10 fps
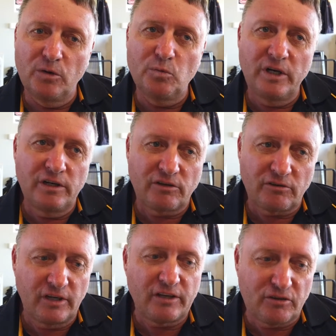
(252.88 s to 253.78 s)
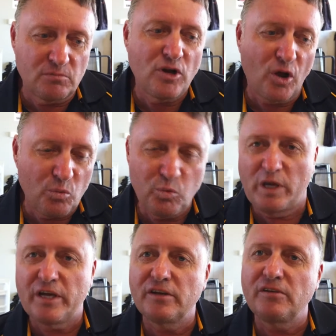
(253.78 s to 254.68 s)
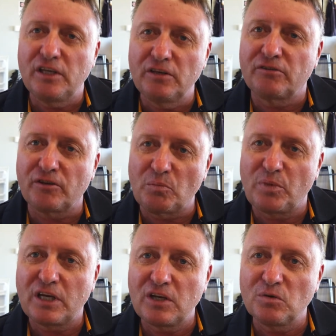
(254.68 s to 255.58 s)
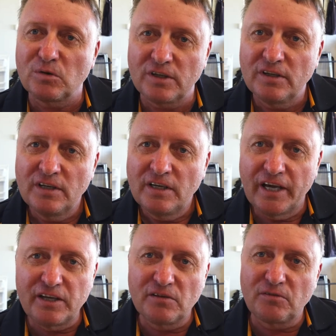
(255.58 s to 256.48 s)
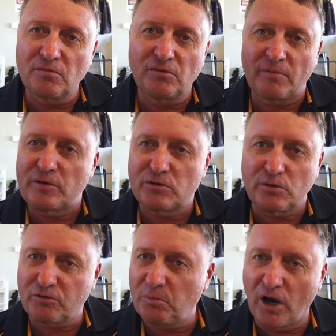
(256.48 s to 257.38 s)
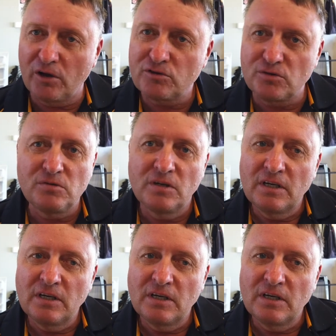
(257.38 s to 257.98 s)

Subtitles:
It really just lets him know where he is in the pecking order and gives him something to aspire to.